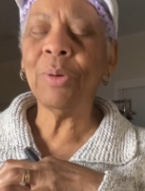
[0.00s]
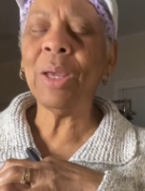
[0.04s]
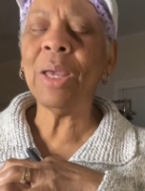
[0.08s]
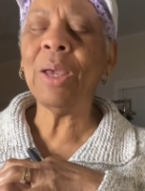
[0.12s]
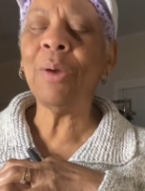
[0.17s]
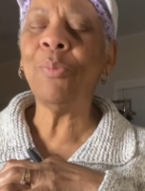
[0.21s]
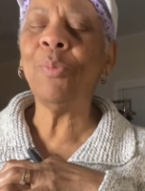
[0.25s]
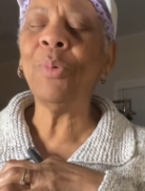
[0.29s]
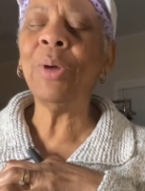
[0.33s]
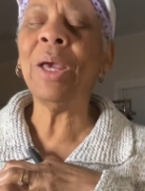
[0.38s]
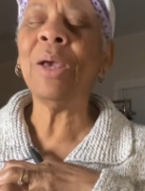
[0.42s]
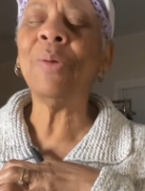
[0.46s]

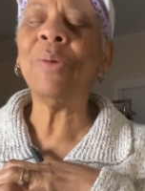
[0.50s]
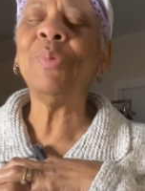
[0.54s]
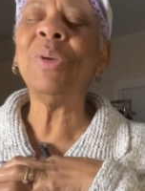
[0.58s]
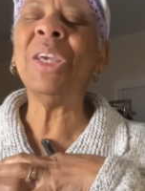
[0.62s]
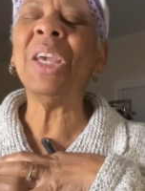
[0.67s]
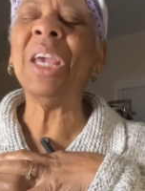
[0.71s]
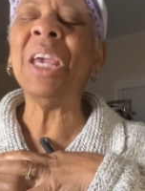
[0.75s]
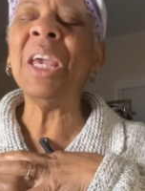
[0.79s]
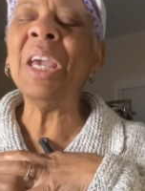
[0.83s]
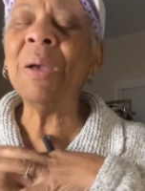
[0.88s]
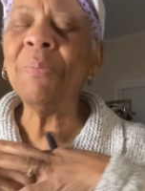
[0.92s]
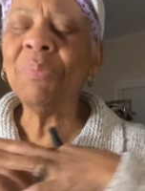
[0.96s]
Where
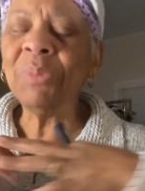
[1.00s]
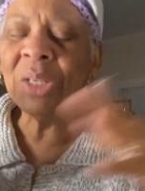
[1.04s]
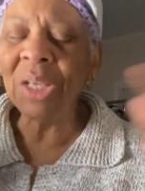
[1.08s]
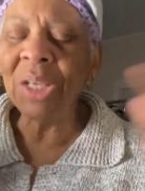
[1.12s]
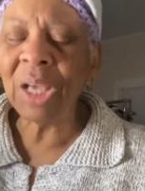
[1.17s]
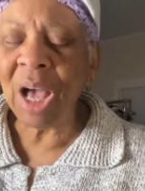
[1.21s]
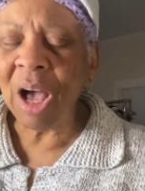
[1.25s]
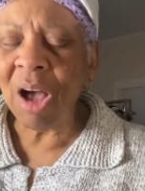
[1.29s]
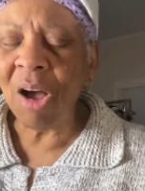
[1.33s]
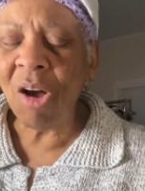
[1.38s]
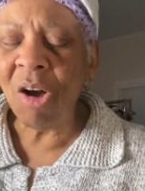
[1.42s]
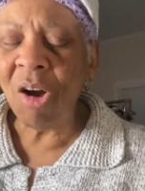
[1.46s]
we empty
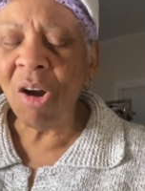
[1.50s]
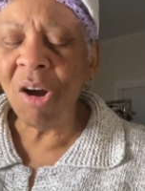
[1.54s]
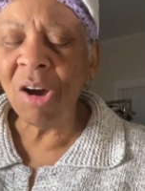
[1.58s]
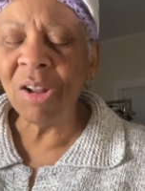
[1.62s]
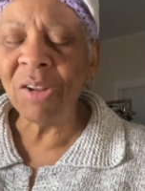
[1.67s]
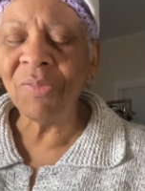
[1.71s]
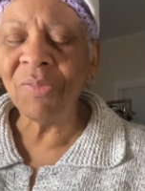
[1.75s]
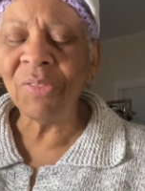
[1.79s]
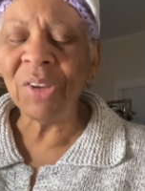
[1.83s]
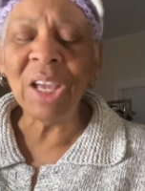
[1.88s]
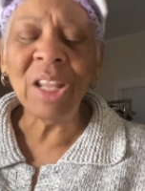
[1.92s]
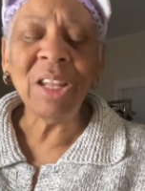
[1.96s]
our heart
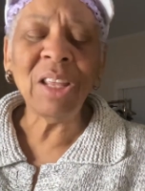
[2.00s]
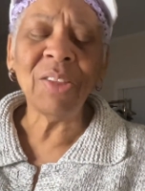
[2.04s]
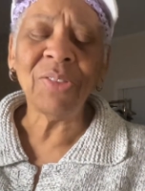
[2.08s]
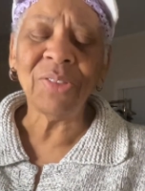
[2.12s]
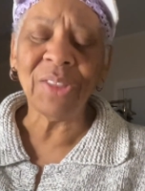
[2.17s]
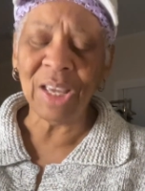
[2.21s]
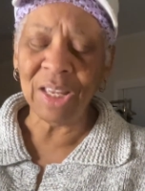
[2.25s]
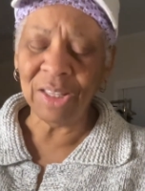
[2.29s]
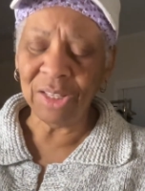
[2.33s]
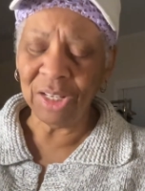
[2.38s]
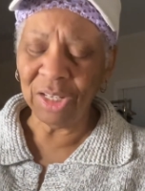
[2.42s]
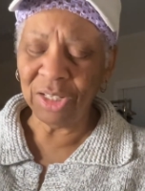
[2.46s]
of
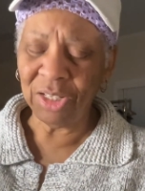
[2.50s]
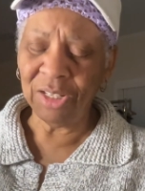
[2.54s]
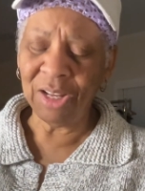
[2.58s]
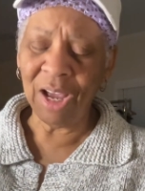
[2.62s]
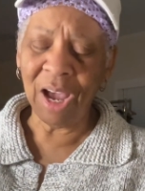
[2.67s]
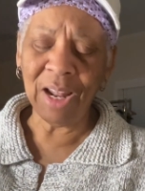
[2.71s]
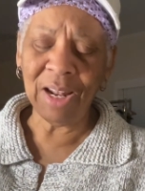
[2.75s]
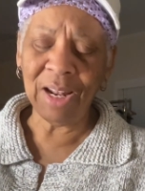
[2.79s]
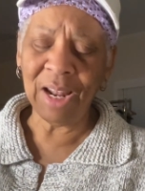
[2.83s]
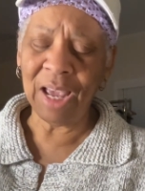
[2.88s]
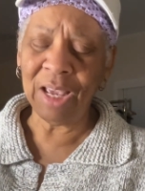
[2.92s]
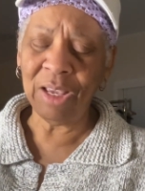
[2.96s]
anything that's
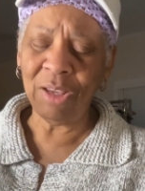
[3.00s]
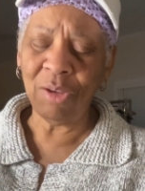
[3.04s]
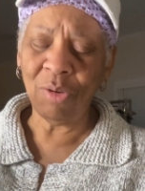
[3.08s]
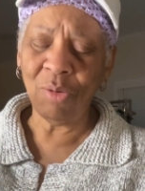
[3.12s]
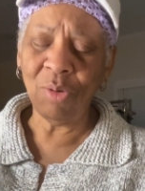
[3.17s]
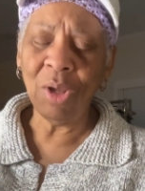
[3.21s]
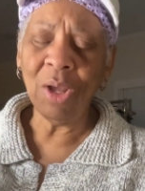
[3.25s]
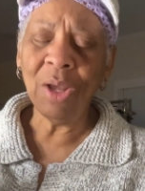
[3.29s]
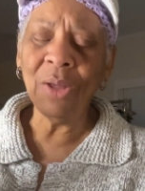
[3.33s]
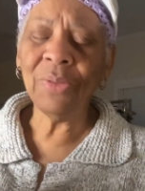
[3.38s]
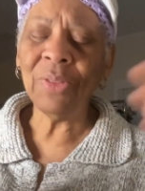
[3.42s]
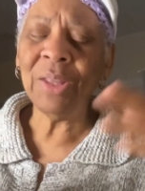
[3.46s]
not like
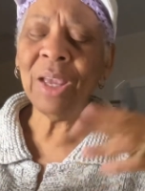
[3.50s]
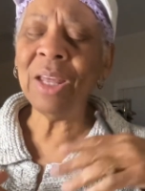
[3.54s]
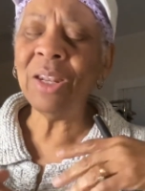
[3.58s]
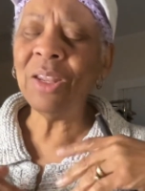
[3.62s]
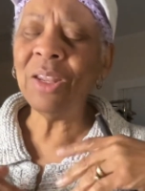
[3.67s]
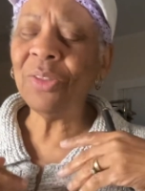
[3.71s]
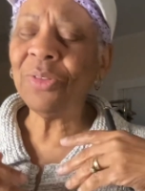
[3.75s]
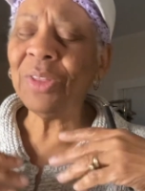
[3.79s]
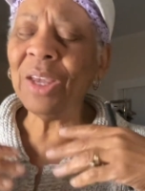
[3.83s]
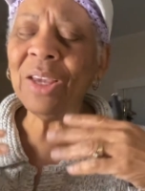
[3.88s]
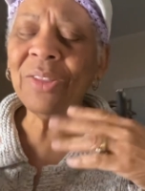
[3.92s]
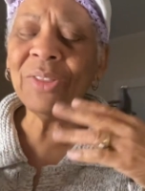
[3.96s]
you,
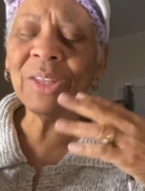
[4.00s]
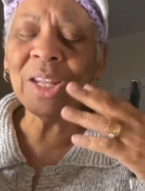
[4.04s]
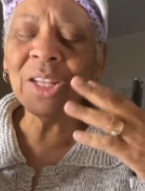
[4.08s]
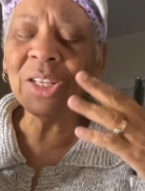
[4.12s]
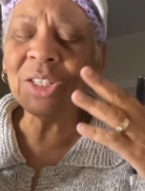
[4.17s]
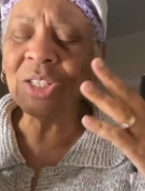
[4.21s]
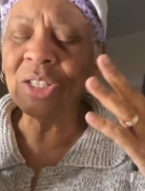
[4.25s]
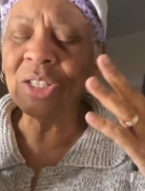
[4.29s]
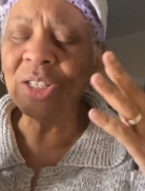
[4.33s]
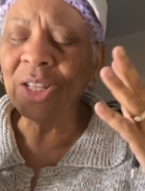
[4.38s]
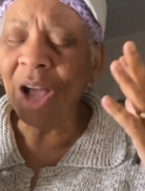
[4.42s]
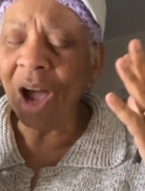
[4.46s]
anything that
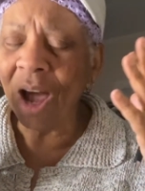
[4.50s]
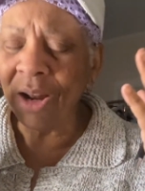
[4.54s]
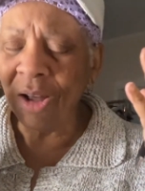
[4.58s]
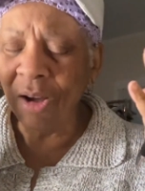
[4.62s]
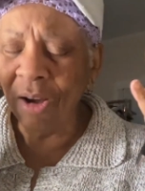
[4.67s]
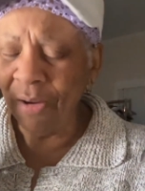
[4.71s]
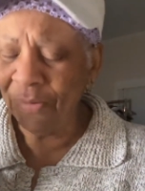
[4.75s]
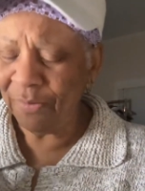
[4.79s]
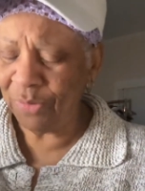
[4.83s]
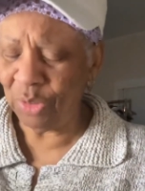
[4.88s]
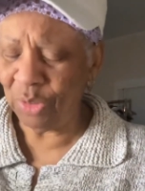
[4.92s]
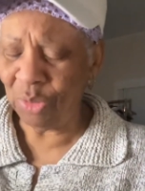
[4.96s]
is not
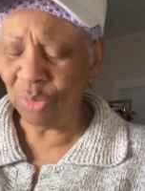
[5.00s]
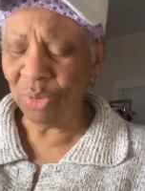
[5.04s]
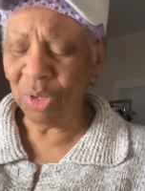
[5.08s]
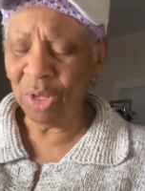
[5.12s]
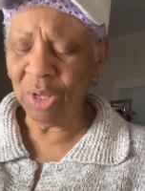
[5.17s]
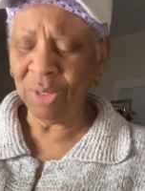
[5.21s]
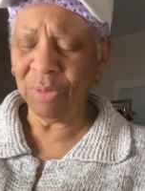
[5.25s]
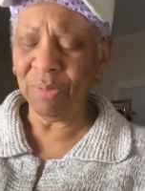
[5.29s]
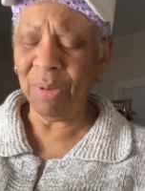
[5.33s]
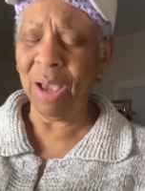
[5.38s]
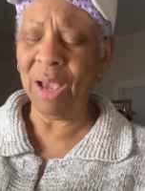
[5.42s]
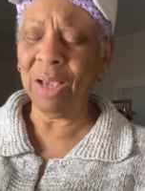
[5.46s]
of you,
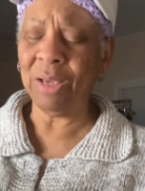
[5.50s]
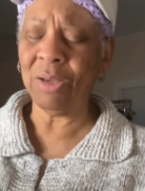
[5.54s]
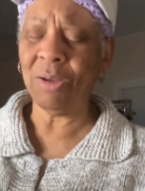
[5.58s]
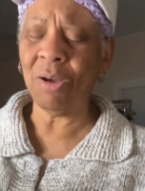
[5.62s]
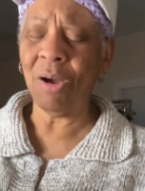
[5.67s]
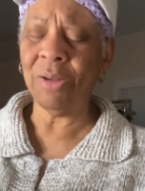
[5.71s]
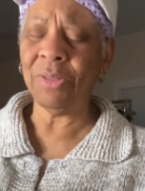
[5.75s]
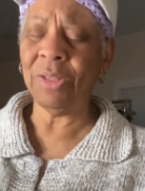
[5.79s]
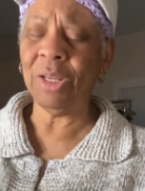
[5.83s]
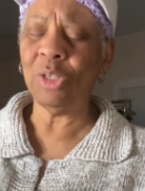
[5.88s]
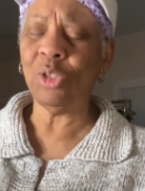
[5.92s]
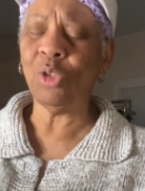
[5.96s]
Thank
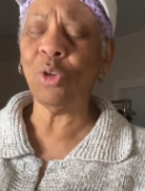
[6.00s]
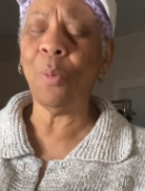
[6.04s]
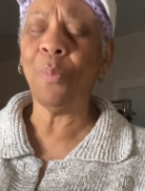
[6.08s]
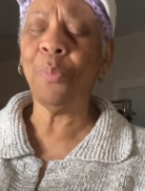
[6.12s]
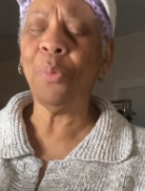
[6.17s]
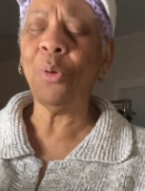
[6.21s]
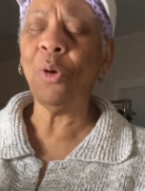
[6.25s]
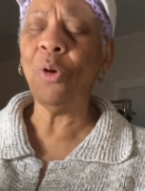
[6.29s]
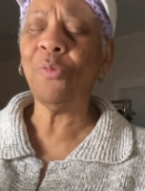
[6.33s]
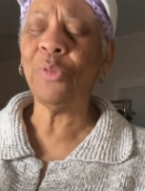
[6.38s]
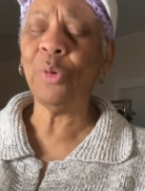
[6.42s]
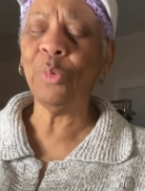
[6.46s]
God, that your
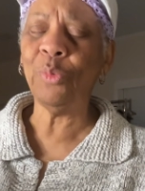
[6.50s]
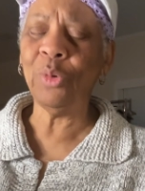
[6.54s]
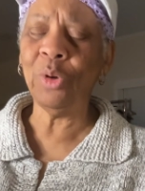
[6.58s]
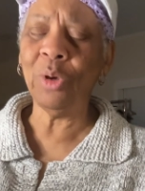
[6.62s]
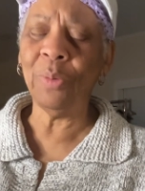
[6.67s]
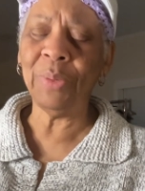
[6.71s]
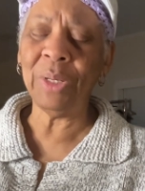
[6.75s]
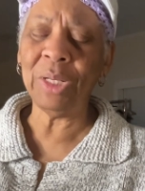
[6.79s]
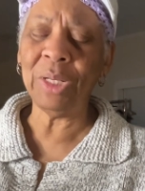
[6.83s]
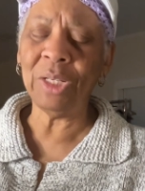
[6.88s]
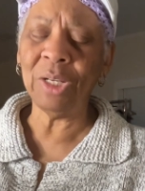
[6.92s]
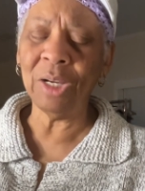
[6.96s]
perfect will
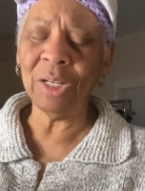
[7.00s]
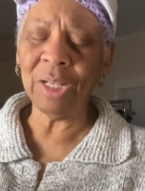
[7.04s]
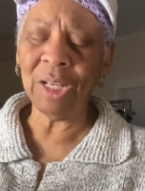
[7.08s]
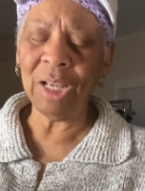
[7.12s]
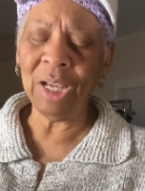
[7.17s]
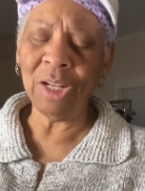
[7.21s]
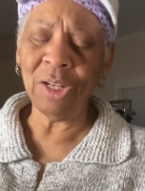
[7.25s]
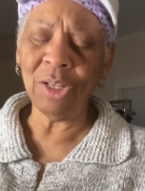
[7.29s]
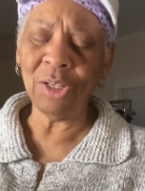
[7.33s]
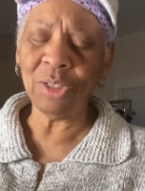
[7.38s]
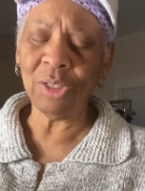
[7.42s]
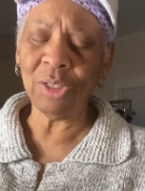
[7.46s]
be done
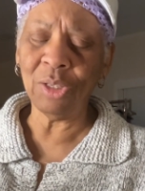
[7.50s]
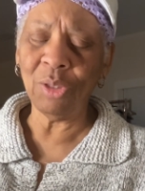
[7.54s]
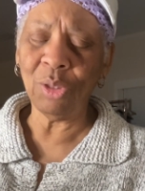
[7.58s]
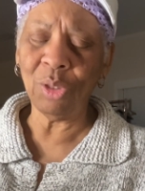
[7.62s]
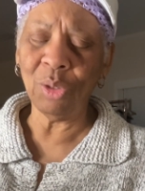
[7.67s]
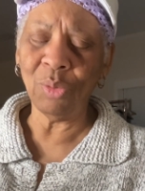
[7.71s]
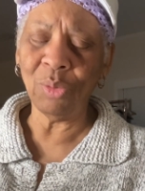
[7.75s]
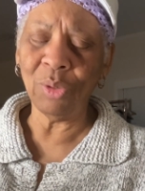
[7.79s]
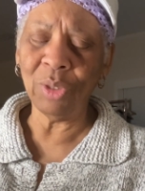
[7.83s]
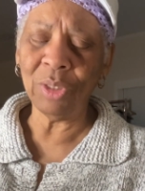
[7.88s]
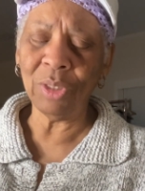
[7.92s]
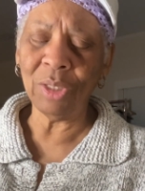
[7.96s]
in us and
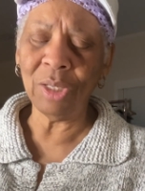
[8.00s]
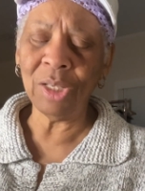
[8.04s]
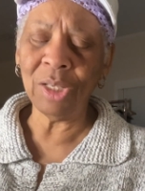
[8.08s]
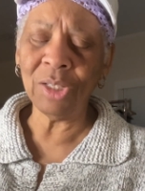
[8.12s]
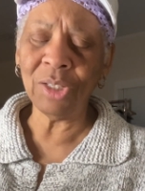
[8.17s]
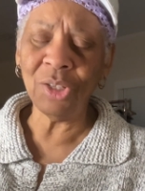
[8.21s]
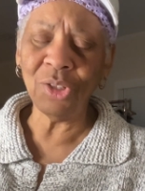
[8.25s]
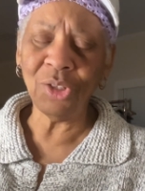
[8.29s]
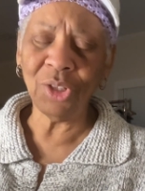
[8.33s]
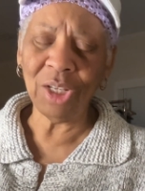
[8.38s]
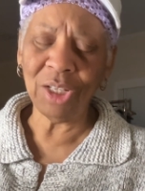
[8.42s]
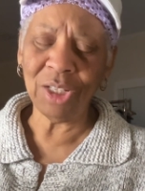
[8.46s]
through us. It's
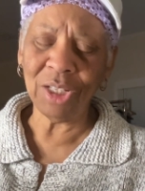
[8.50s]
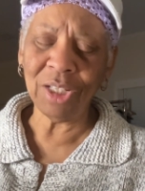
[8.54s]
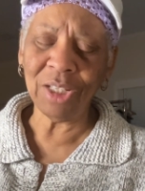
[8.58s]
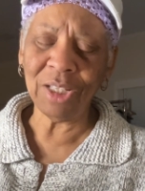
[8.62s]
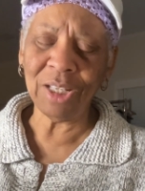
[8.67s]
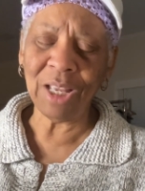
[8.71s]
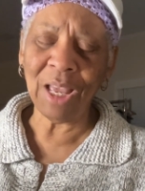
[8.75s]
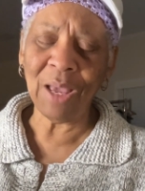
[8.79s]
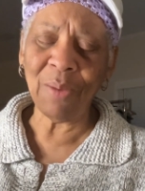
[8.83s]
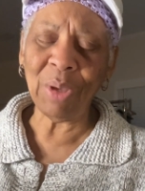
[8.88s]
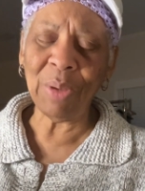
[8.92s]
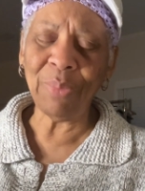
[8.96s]
in Jesus'
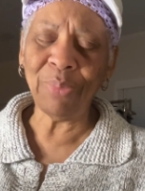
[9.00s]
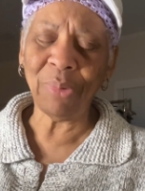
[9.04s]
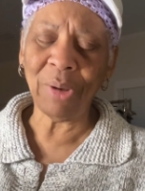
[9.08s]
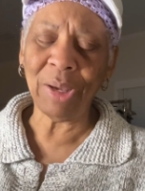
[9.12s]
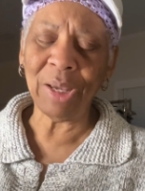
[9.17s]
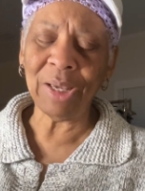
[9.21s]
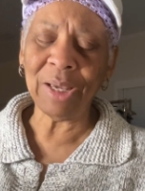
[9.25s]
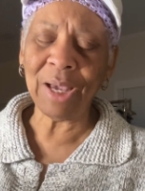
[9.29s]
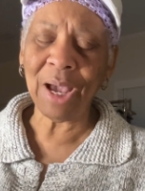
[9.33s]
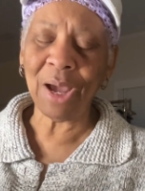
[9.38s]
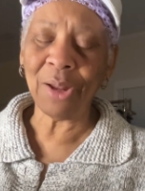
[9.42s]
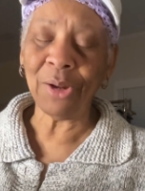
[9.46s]
name we pray
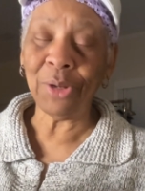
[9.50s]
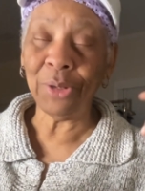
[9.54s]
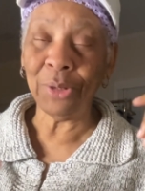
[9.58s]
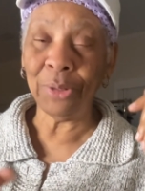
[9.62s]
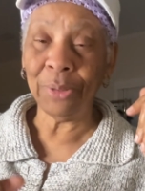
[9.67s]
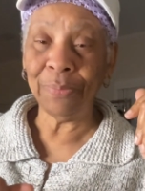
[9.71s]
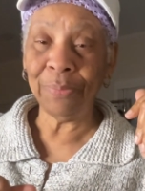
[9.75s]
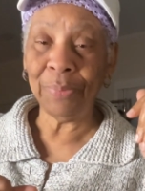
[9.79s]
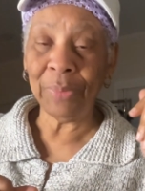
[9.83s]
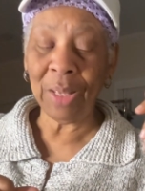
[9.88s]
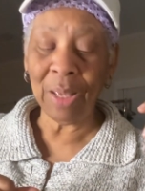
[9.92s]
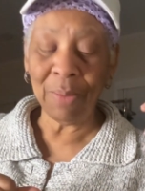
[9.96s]
and count it
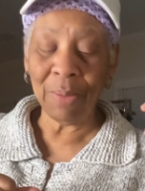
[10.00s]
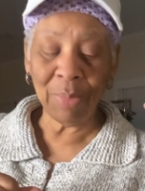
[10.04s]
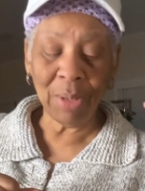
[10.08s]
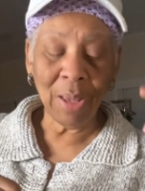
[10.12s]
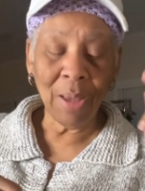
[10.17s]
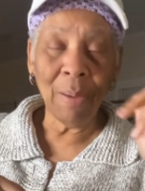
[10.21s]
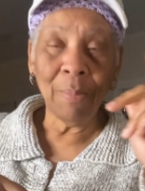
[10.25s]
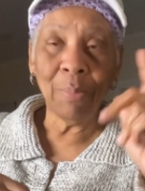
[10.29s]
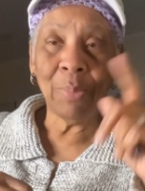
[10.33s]
done. Amen.